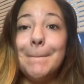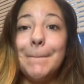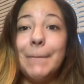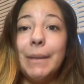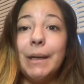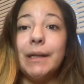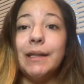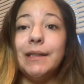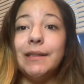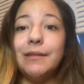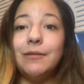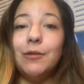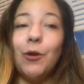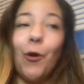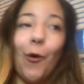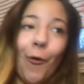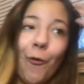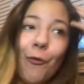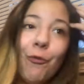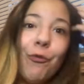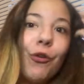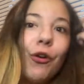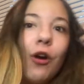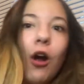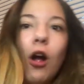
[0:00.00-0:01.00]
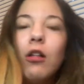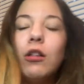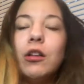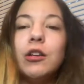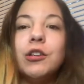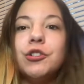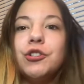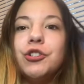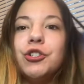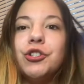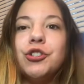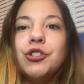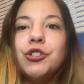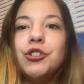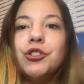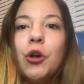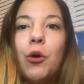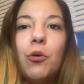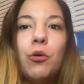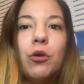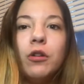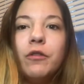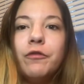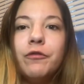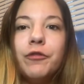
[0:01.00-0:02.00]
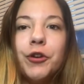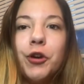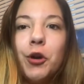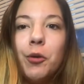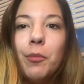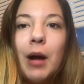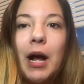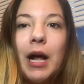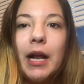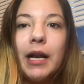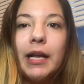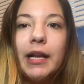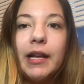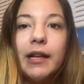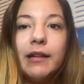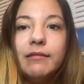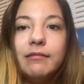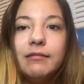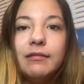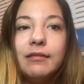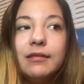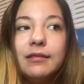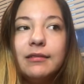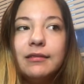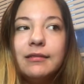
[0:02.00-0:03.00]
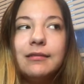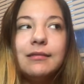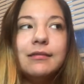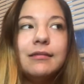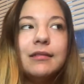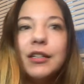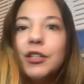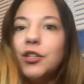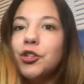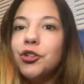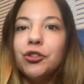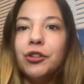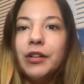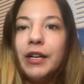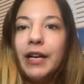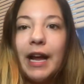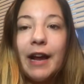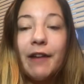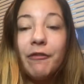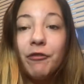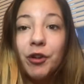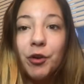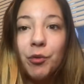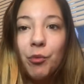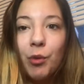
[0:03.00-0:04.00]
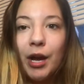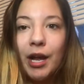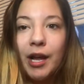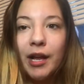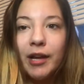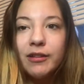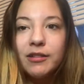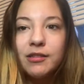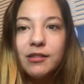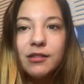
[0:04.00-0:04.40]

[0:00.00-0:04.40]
but overall it is just so good for your body in literally every way,